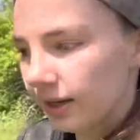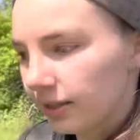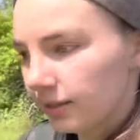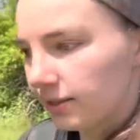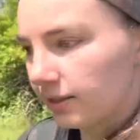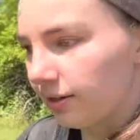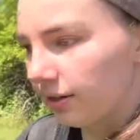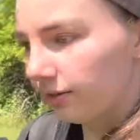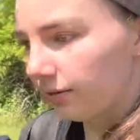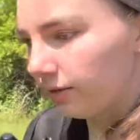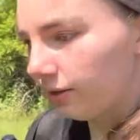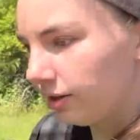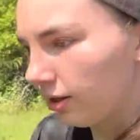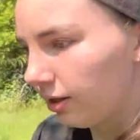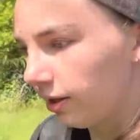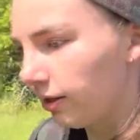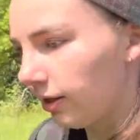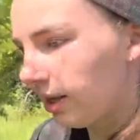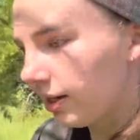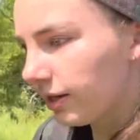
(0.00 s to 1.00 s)
So
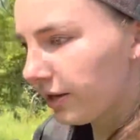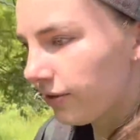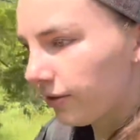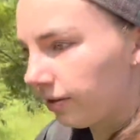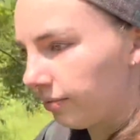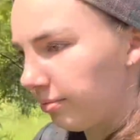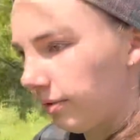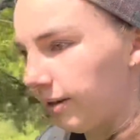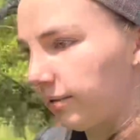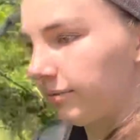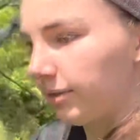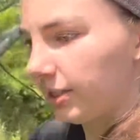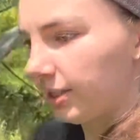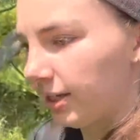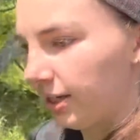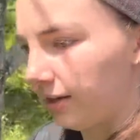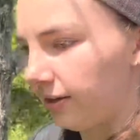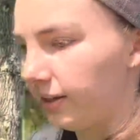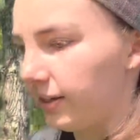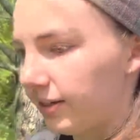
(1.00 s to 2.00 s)
a lot of you can probably
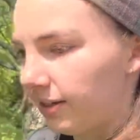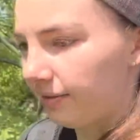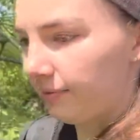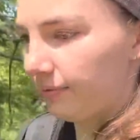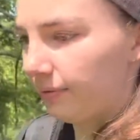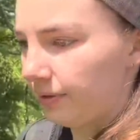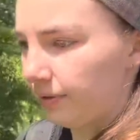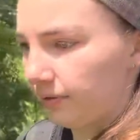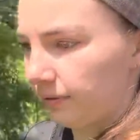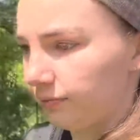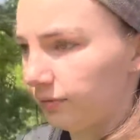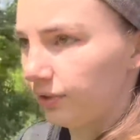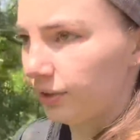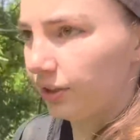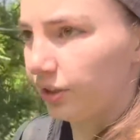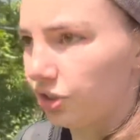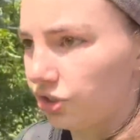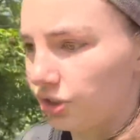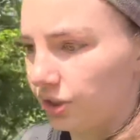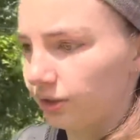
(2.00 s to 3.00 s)
tell that I've been
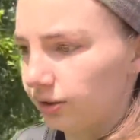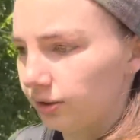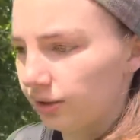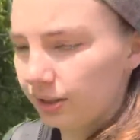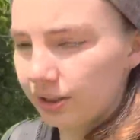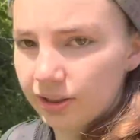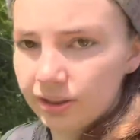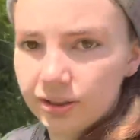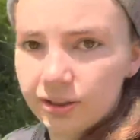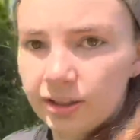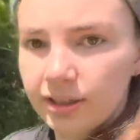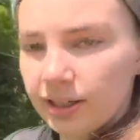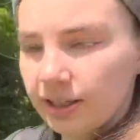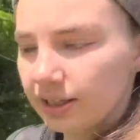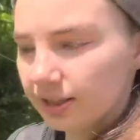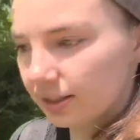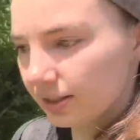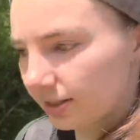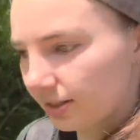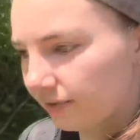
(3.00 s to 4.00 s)
really struggling
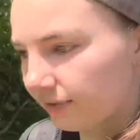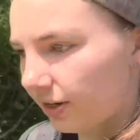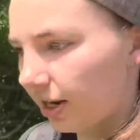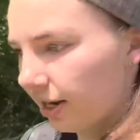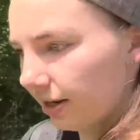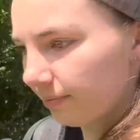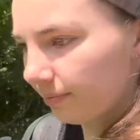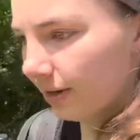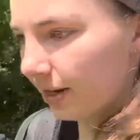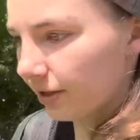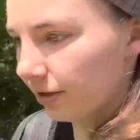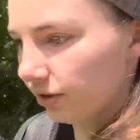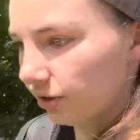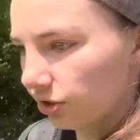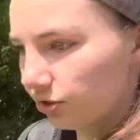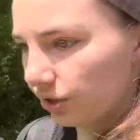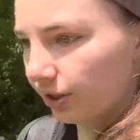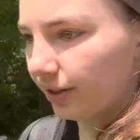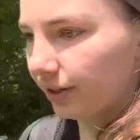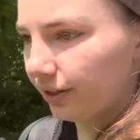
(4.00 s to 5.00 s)
since I've gotten back on
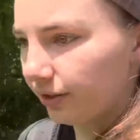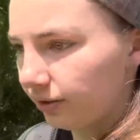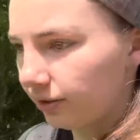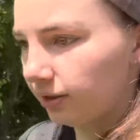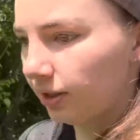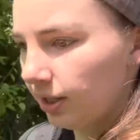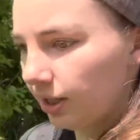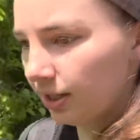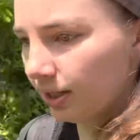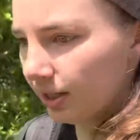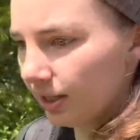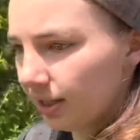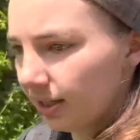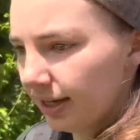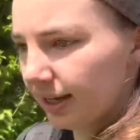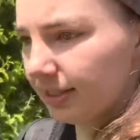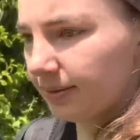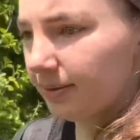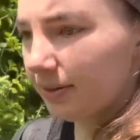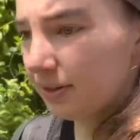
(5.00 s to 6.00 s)
trail.
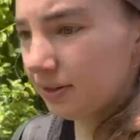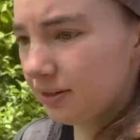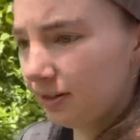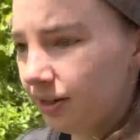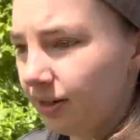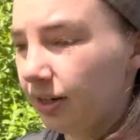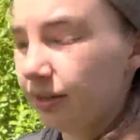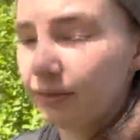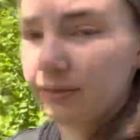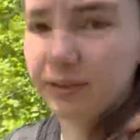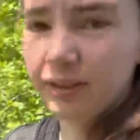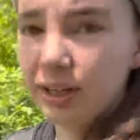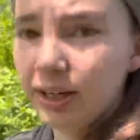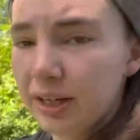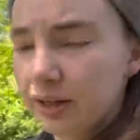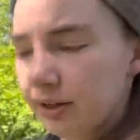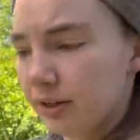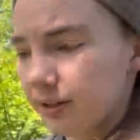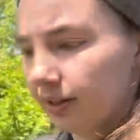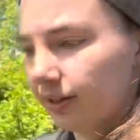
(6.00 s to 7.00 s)
It's been really
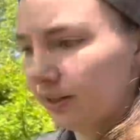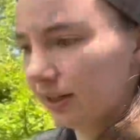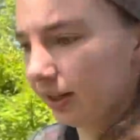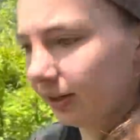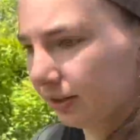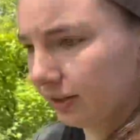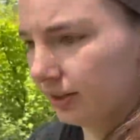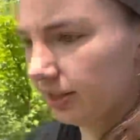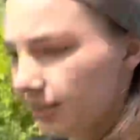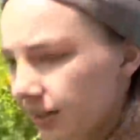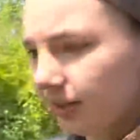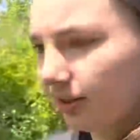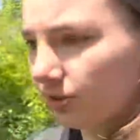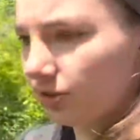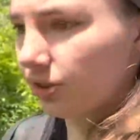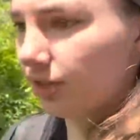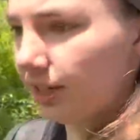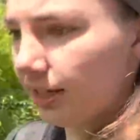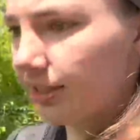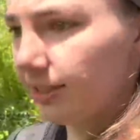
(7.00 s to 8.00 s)
hard. Like honestly, the
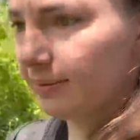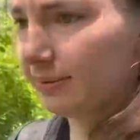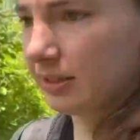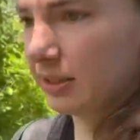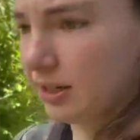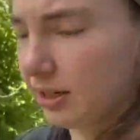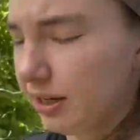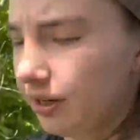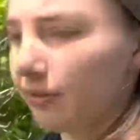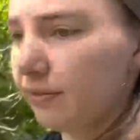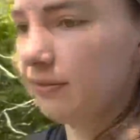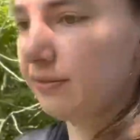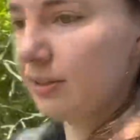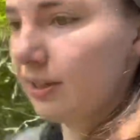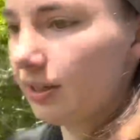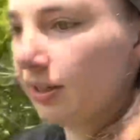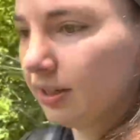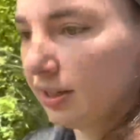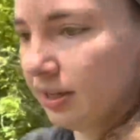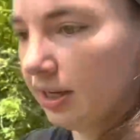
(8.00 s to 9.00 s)
terrain's been tough.
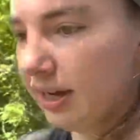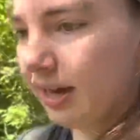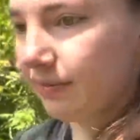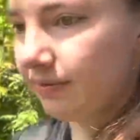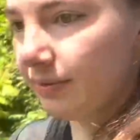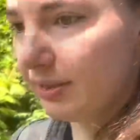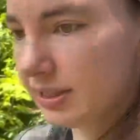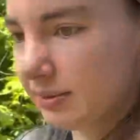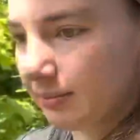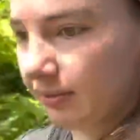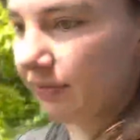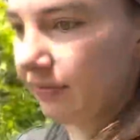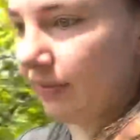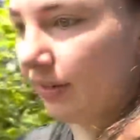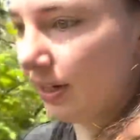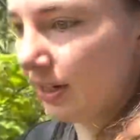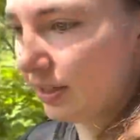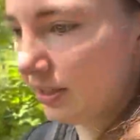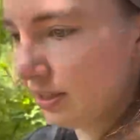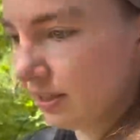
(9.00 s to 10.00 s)
I've missed my
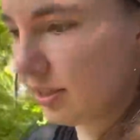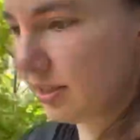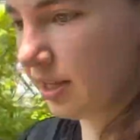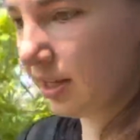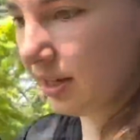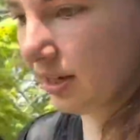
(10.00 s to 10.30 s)
friends.